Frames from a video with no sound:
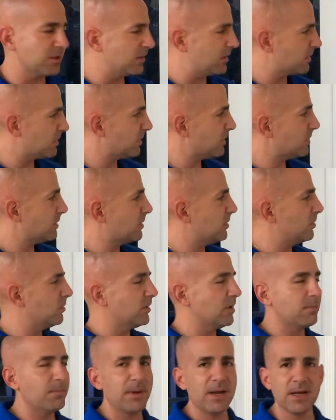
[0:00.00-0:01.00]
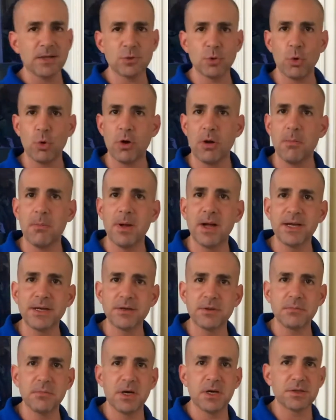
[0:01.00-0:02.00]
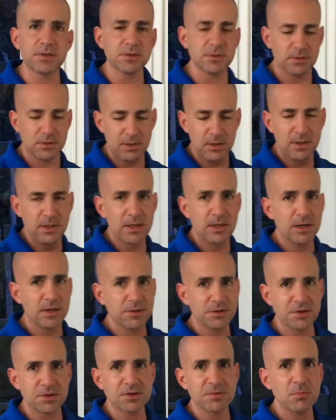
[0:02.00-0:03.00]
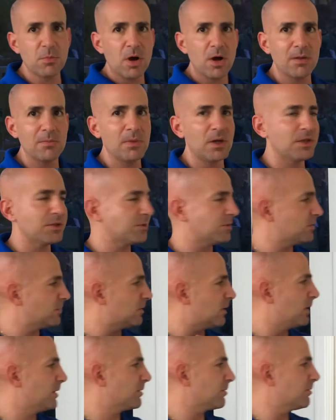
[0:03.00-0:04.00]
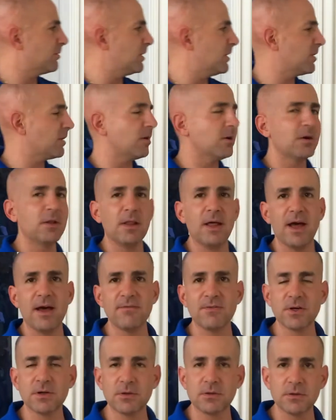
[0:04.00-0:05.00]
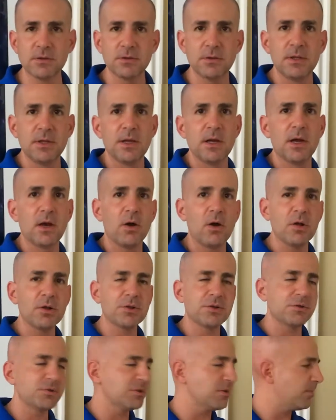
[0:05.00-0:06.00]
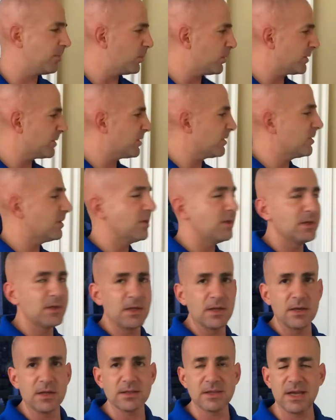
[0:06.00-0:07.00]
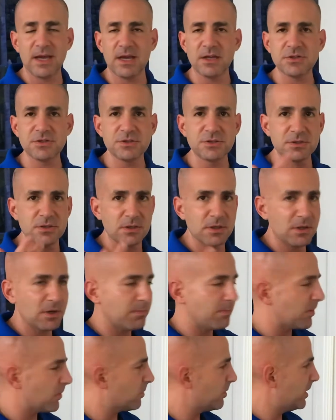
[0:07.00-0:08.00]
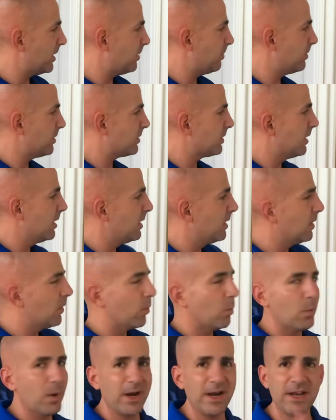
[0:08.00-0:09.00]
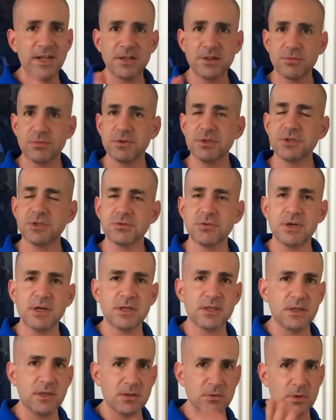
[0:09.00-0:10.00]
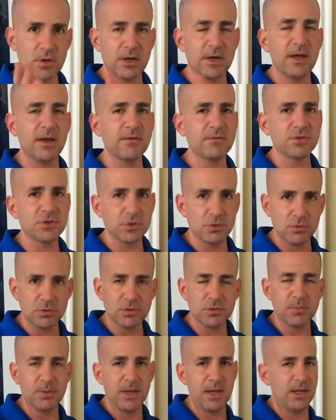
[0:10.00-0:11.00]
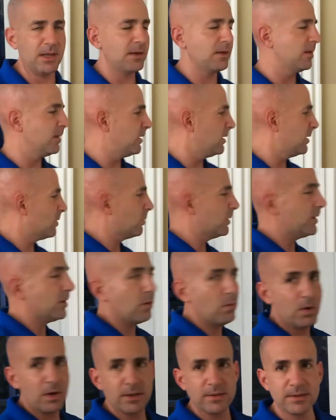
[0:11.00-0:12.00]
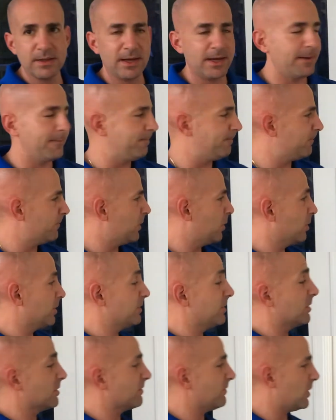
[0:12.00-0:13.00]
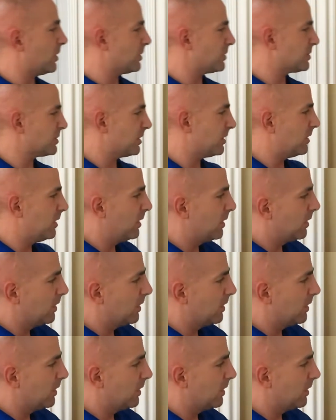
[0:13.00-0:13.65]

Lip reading: This is to the pectoral minor muscle. It is a small muscle underneath our clavicle. It also supports and attaches to the upper ribs. When it's restricted, we're going to have shoulder pain. We don't want that, or dysfunction.